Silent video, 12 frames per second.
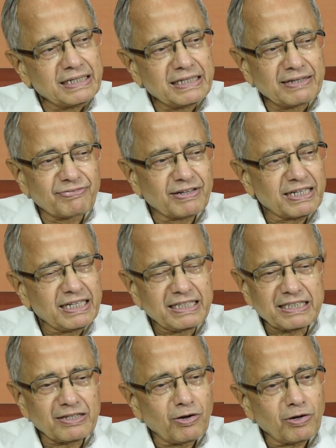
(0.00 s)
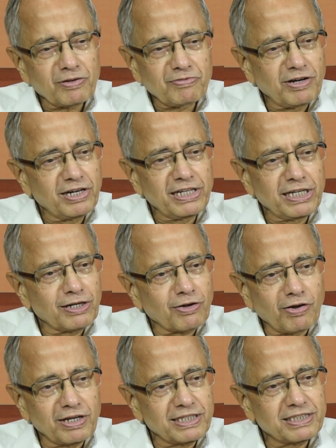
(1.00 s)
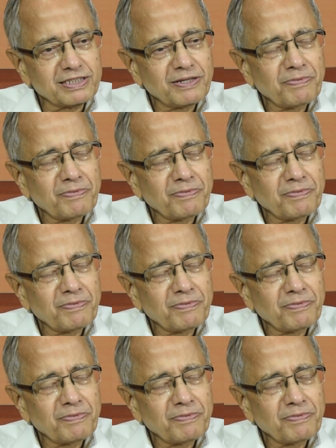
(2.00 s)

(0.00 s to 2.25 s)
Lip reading: definitely there is a lot of learning in college.